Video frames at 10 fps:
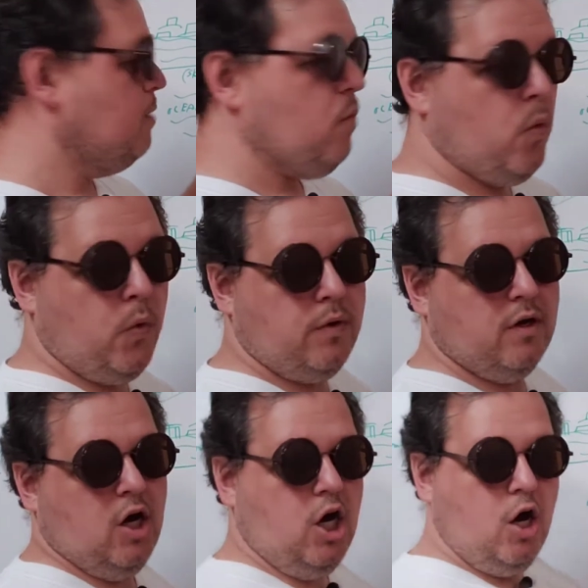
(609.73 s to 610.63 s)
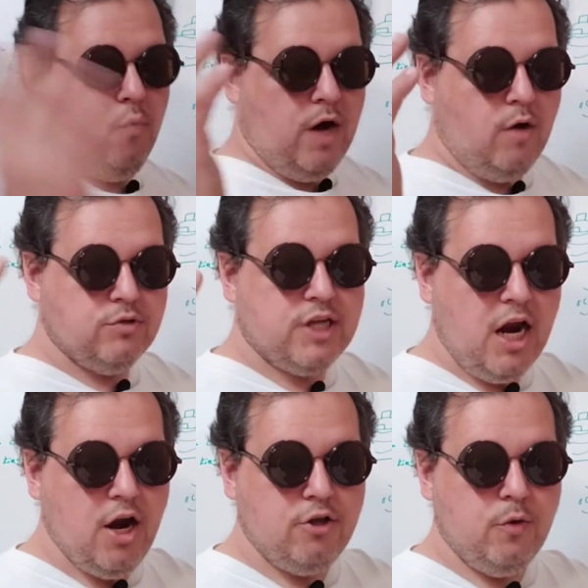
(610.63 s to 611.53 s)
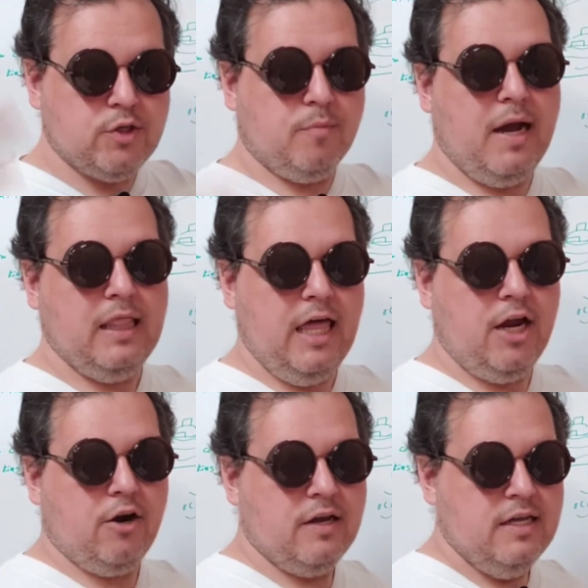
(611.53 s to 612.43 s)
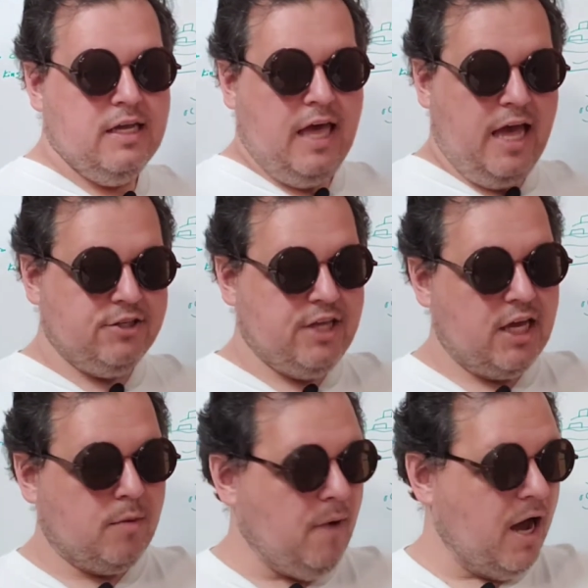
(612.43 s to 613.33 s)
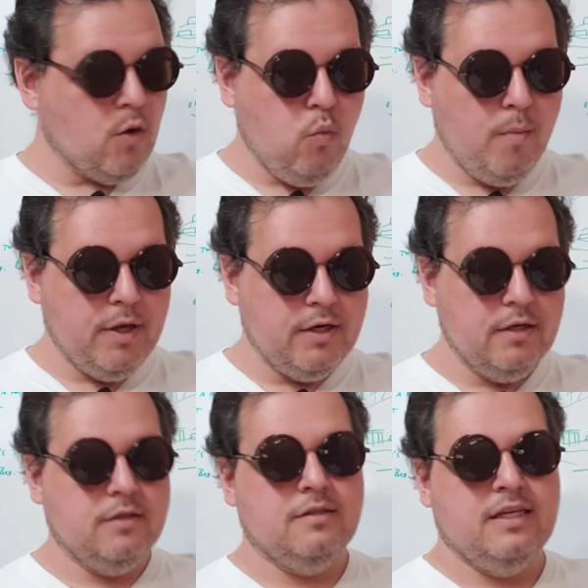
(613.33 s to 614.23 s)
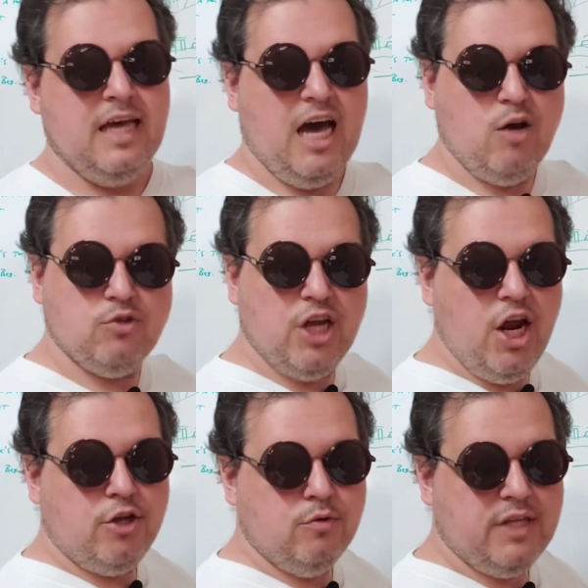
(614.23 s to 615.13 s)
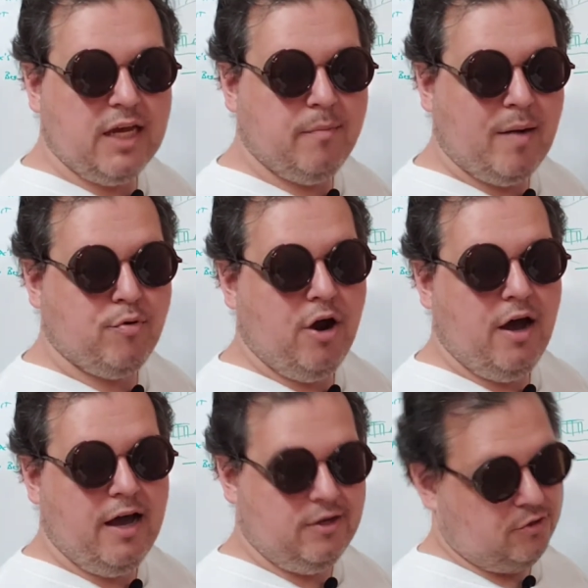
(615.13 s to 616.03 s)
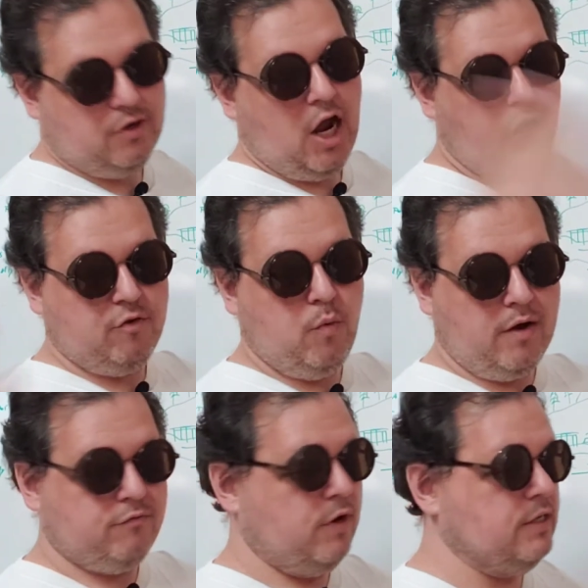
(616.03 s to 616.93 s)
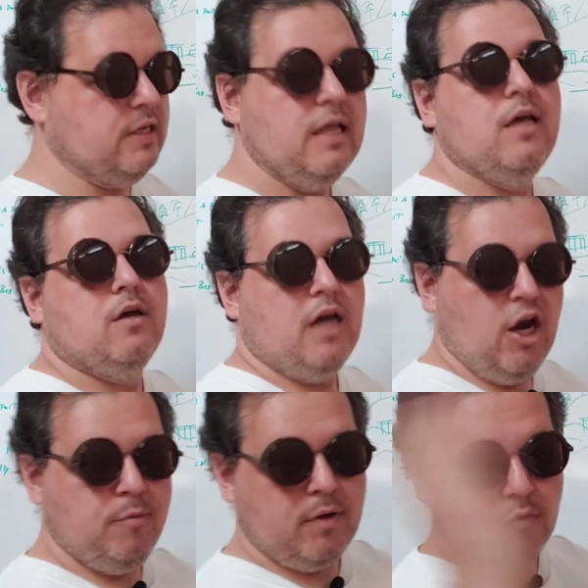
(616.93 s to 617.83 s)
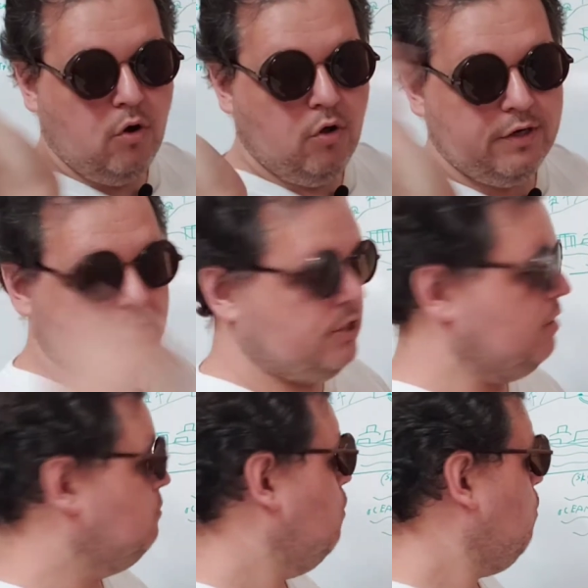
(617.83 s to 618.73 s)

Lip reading: up. Oh, how dare you enter my lair and take my woman? How dare you take my prize? Or however you want to phrase it. Everybody roll initiative.